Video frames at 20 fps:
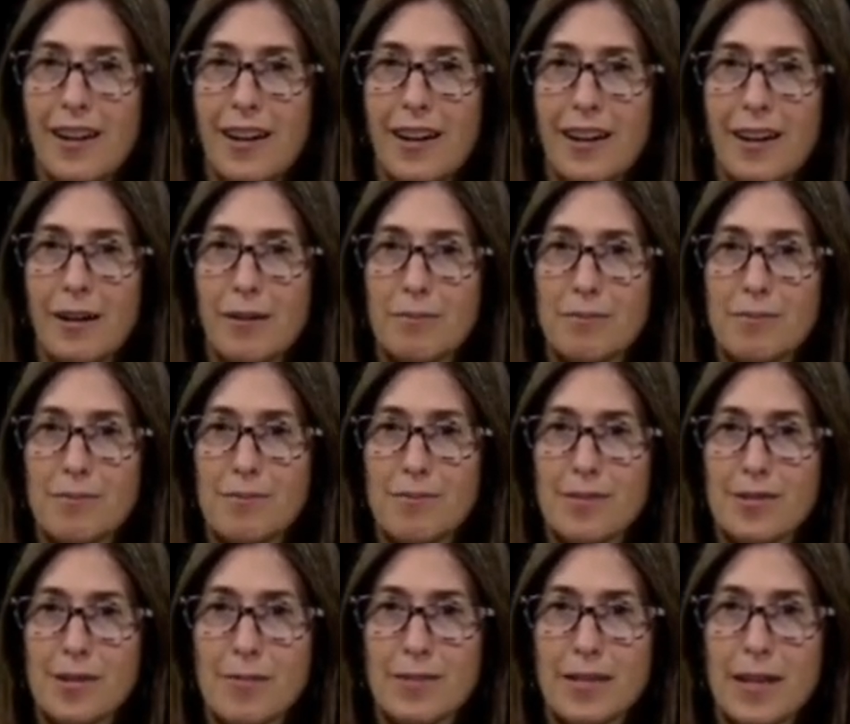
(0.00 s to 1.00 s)

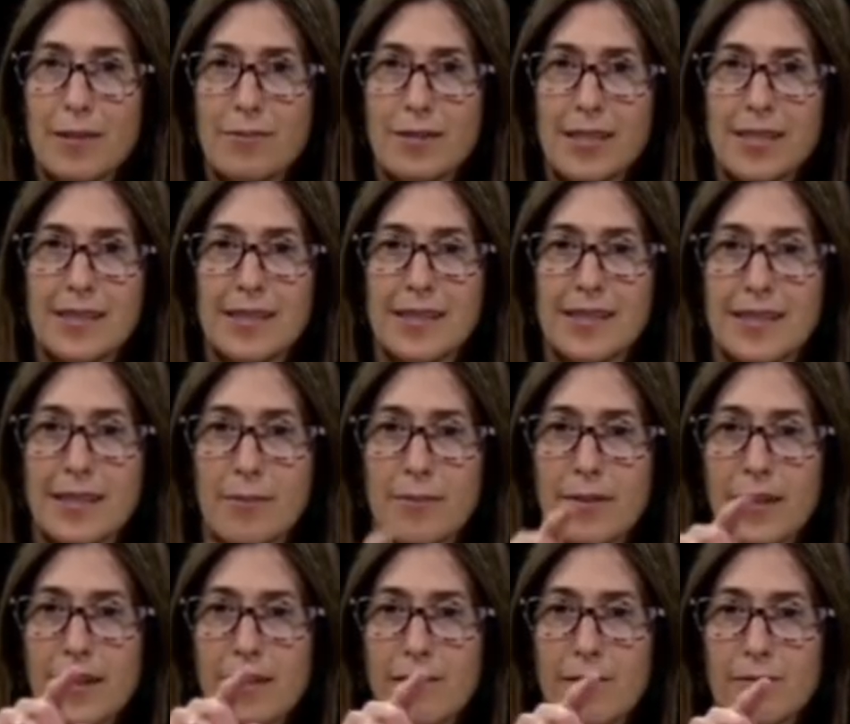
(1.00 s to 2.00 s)
Sometimes they see
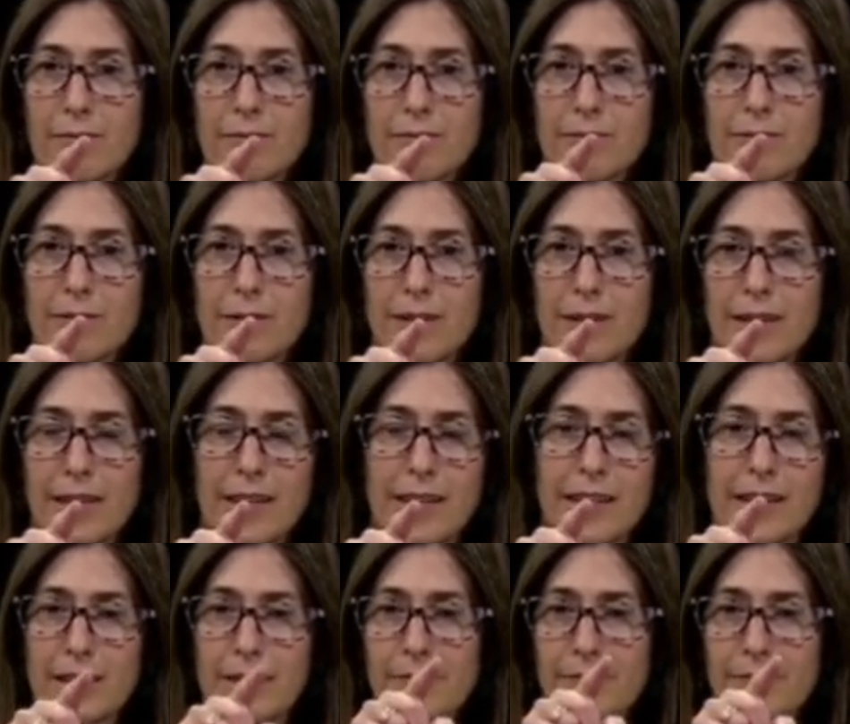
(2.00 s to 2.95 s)
something like